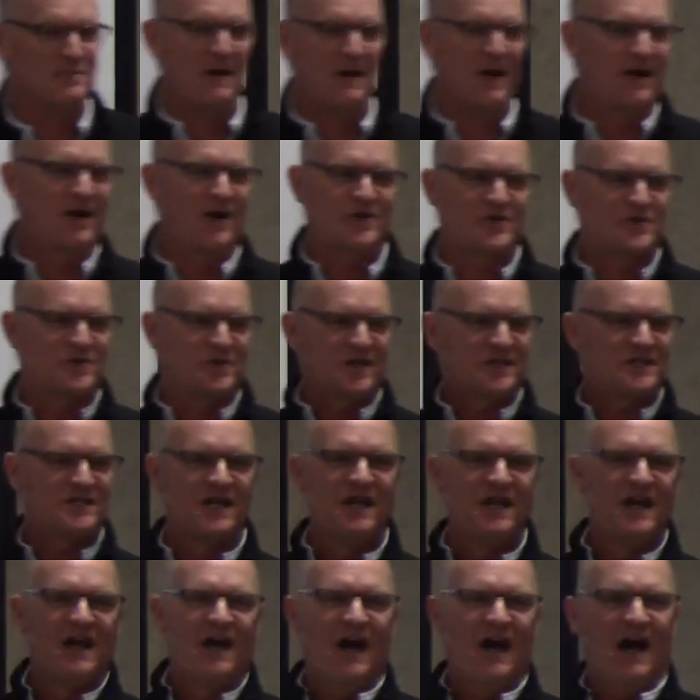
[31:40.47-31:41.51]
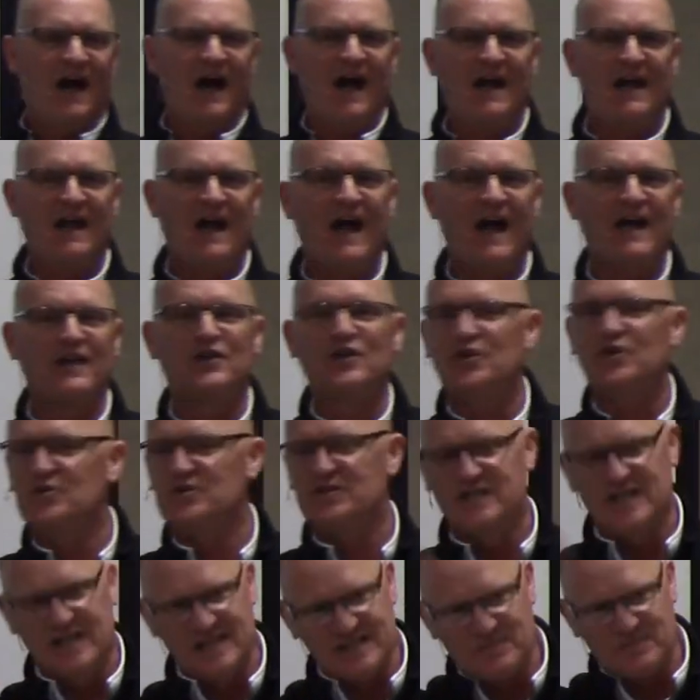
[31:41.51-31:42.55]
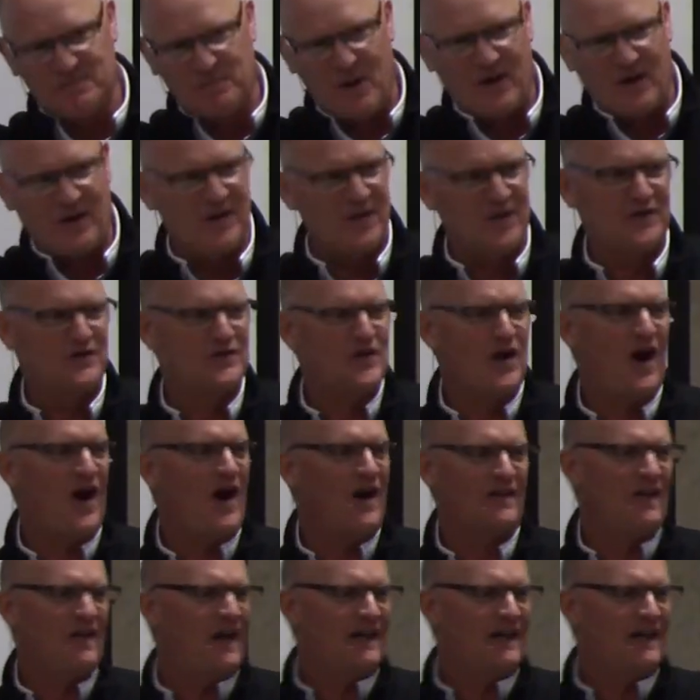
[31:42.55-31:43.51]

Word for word: of my notes, which I, I used as part of the talk,